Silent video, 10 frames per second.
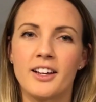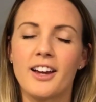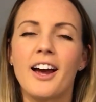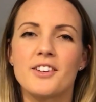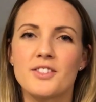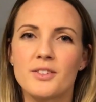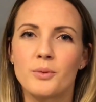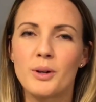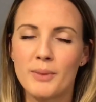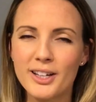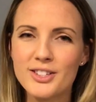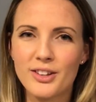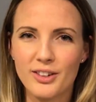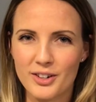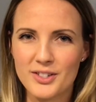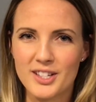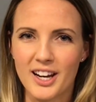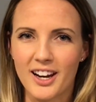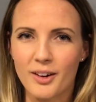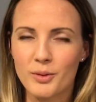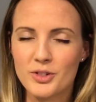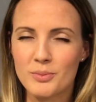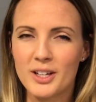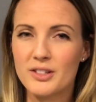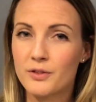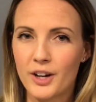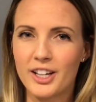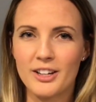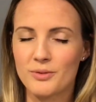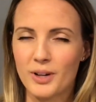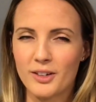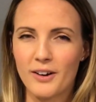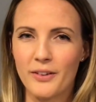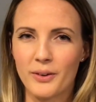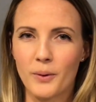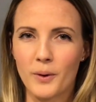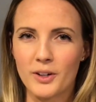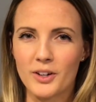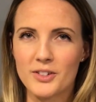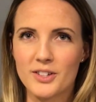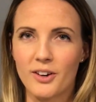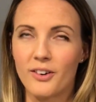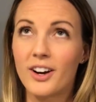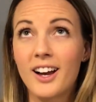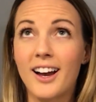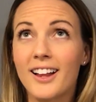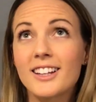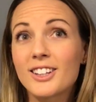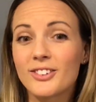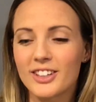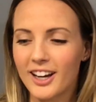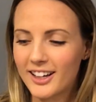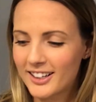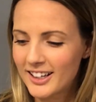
Guys, we made it to Thursday, which means Friday is right around the corner, so hallelujah.